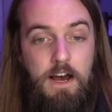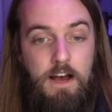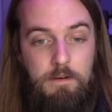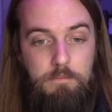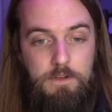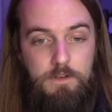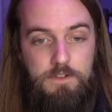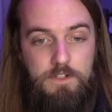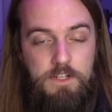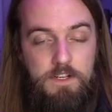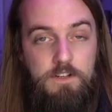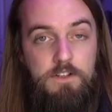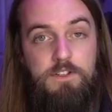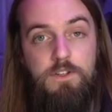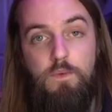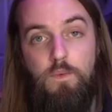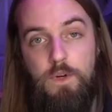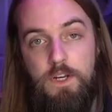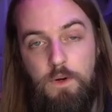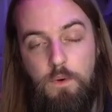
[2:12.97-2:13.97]
I'm using
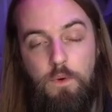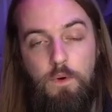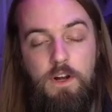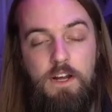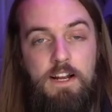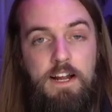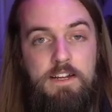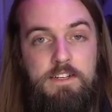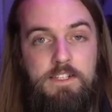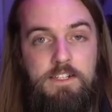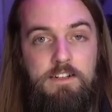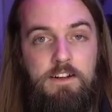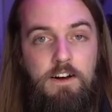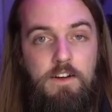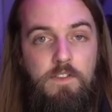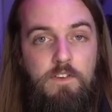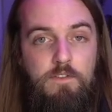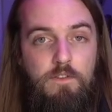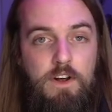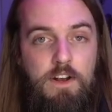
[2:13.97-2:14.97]
to reorganize it
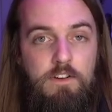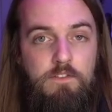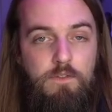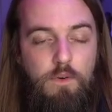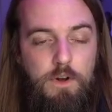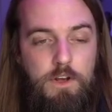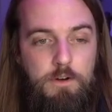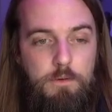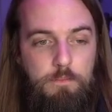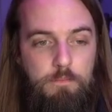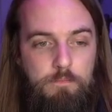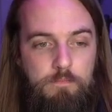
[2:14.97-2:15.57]
on the front end for you.